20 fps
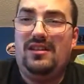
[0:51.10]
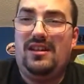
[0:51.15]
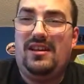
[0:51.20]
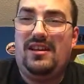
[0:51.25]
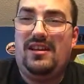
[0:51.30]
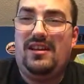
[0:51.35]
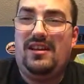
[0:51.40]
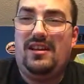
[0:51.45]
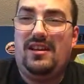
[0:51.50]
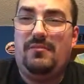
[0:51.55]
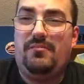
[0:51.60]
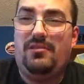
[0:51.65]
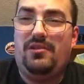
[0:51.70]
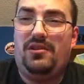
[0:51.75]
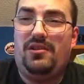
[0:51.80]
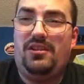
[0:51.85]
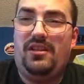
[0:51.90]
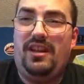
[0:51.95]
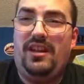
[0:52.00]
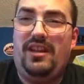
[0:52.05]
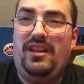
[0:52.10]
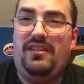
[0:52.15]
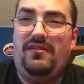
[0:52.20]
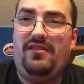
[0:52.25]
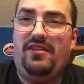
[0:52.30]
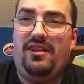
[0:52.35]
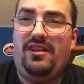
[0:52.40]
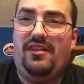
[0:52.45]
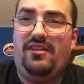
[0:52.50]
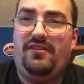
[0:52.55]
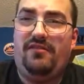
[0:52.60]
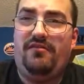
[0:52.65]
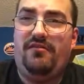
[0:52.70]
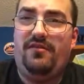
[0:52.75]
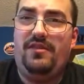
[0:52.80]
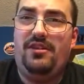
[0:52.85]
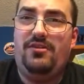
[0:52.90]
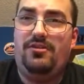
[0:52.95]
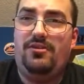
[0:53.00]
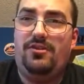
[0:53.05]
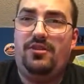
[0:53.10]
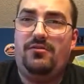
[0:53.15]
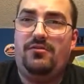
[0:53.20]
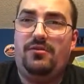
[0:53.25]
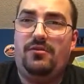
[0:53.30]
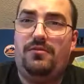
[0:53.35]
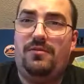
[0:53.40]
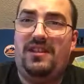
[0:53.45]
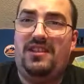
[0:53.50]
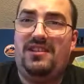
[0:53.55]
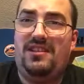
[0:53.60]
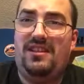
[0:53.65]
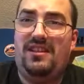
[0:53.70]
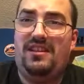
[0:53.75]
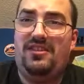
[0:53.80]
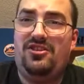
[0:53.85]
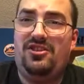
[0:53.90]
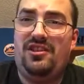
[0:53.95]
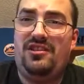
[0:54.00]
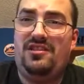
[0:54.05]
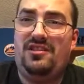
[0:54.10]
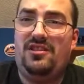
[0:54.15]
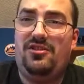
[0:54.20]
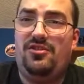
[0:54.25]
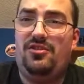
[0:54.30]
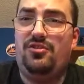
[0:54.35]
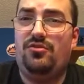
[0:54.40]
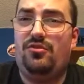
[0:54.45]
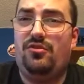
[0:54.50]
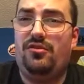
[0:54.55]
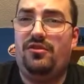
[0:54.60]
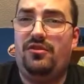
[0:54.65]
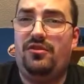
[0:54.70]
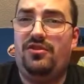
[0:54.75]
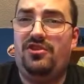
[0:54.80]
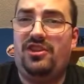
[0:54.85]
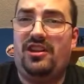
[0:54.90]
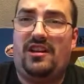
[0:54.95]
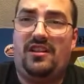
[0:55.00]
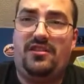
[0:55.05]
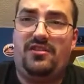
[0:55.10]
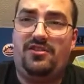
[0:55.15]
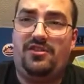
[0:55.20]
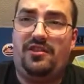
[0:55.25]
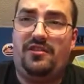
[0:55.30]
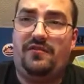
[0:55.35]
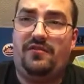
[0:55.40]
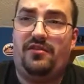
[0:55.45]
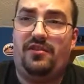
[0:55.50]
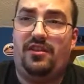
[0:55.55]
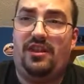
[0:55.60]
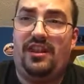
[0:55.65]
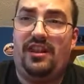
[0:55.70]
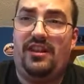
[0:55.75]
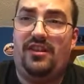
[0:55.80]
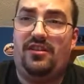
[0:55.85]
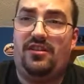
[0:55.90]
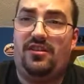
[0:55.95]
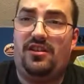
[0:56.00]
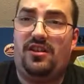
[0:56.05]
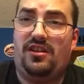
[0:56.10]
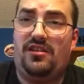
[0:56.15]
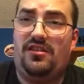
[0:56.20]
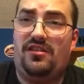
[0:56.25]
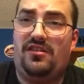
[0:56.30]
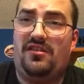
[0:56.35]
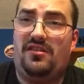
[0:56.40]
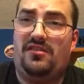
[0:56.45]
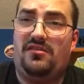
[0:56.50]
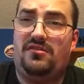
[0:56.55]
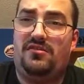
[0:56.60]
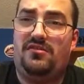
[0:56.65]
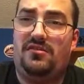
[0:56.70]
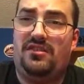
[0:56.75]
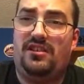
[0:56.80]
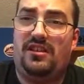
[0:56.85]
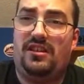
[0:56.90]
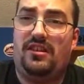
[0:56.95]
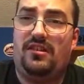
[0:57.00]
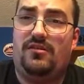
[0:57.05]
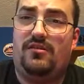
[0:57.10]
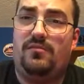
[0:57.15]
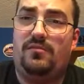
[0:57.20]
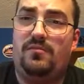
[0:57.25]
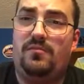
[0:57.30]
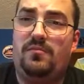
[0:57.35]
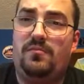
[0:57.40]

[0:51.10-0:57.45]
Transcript: And I believe in the future we'll be seeing Jason Jordan challenging for the Intercontinental title.